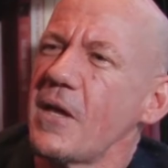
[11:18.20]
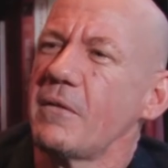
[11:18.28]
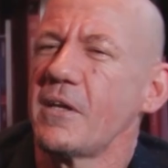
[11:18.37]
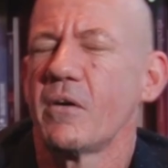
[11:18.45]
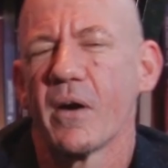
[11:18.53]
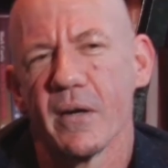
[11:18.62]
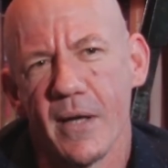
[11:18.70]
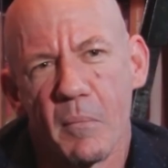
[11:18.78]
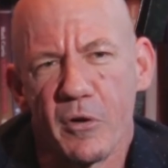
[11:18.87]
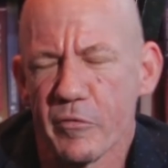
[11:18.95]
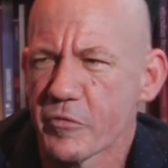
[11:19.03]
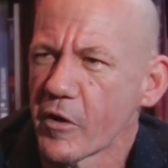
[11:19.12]
There are a
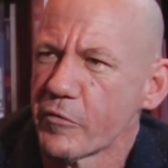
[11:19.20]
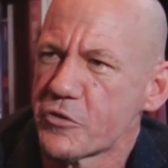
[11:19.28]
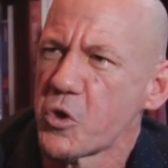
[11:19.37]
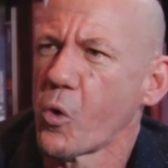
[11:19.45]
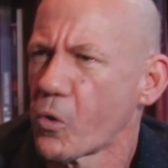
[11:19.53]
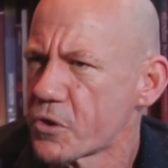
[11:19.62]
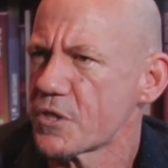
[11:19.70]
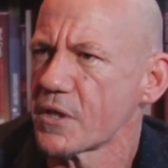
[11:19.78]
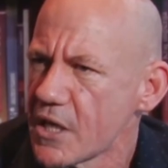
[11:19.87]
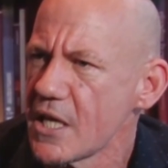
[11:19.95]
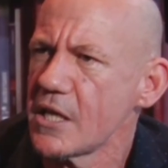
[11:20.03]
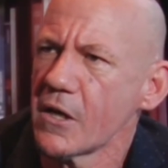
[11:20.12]
number of talks and
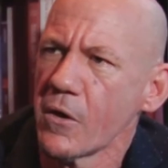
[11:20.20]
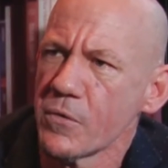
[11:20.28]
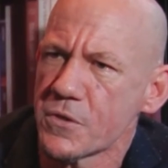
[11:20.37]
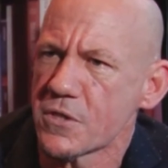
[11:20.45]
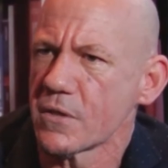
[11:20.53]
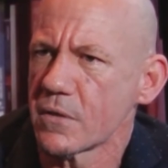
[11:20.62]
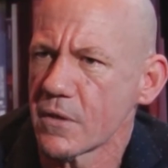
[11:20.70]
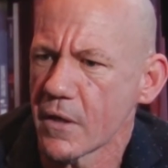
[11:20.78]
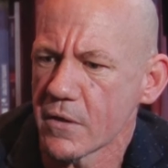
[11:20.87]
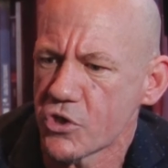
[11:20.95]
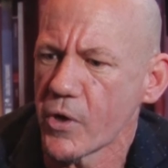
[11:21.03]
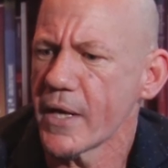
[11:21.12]
keynotes and
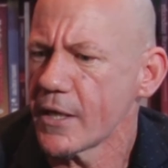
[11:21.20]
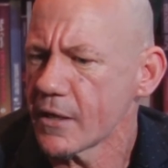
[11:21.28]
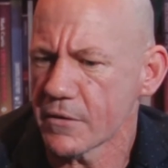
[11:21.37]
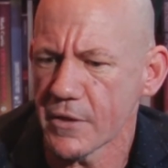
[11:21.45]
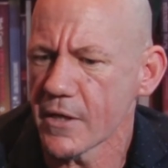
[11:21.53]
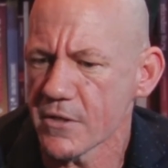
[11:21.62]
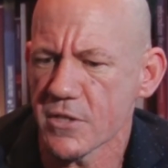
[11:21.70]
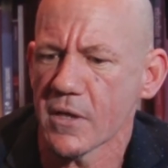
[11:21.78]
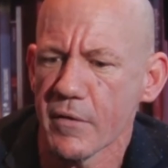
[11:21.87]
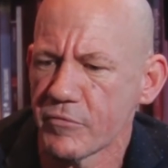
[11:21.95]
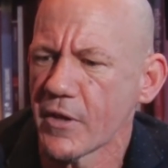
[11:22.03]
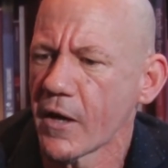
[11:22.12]
training things that
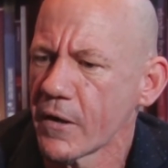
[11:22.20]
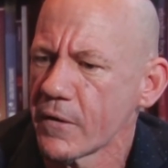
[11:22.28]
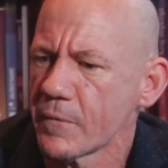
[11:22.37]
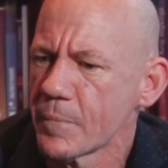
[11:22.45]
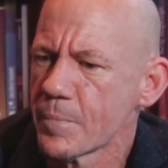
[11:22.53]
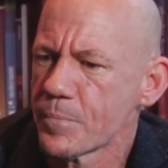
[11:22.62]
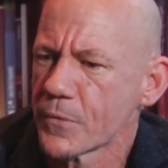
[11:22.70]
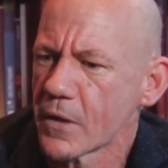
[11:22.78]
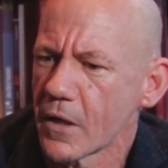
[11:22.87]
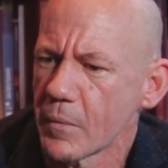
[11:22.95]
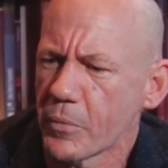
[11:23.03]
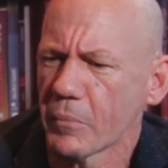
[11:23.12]
I've done.
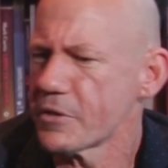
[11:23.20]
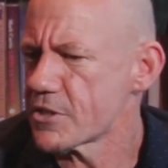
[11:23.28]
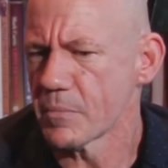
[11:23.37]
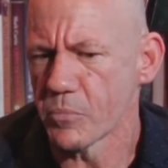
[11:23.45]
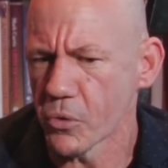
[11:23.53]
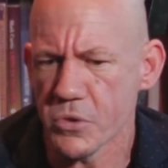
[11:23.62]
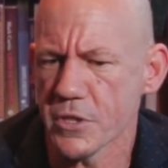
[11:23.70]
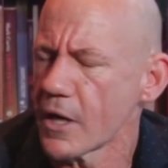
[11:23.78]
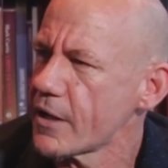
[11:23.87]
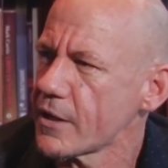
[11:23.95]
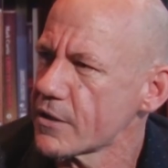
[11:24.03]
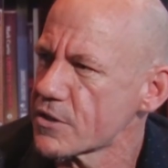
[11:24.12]
Probably some book
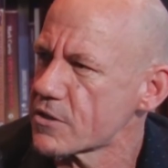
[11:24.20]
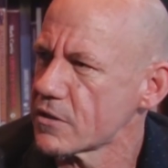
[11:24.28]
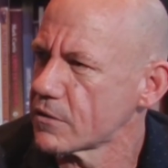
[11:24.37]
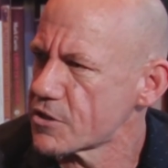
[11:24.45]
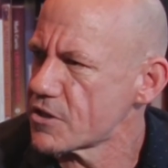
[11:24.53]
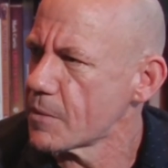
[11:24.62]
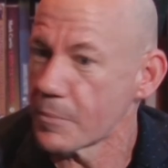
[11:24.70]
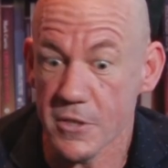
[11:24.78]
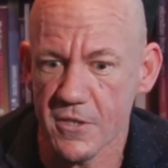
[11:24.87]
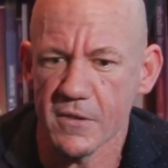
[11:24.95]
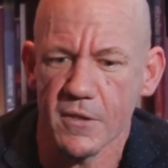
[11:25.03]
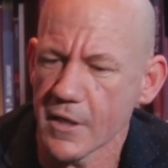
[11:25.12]
signings, little
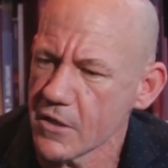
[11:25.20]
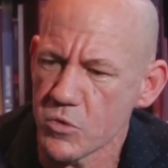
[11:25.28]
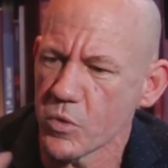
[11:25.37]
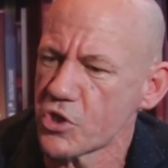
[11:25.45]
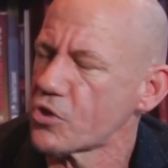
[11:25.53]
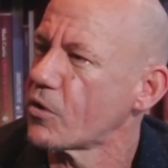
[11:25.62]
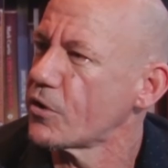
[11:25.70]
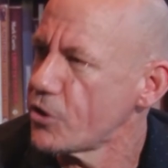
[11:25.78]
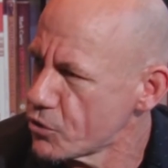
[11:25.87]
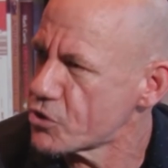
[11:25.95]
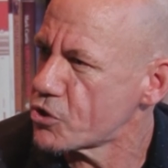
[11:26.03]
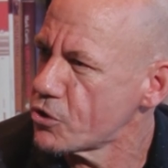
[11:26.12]
snippets and things which are on
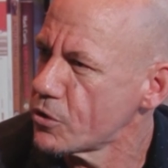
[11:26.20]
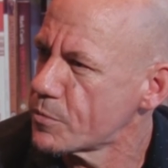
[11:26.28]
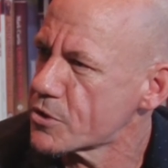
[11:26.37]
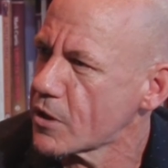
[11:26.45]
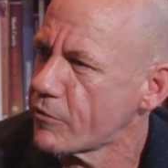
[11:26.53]
YouTube. So